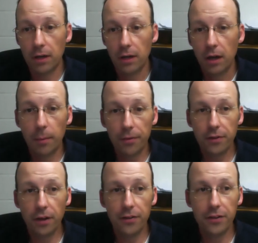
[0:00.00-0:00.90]
almost
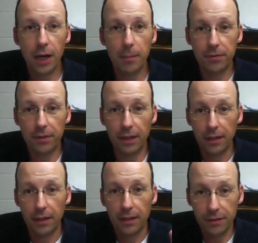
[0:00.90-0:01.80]
all the time it's like,
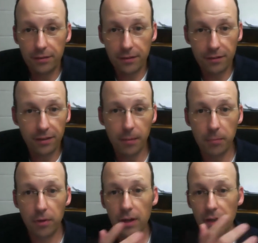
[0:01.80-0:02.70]
this is the same
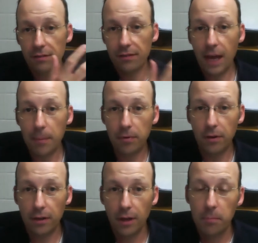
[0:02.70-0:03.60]
book as that
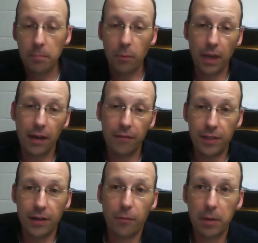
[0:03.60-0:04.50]
book, but we have
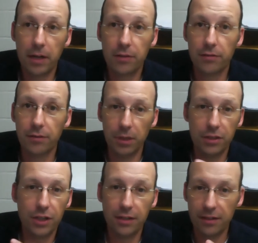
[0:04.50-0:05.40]
different pictures and we
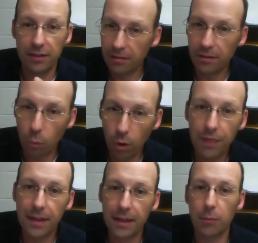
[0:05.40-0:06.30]
change. This is the
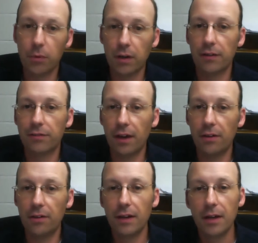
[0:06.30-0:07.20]
one thing that we're going to
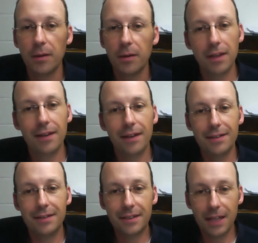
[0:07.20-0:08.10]
sell, but
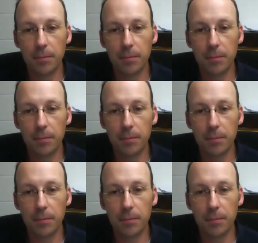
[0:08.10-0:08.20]
it's the same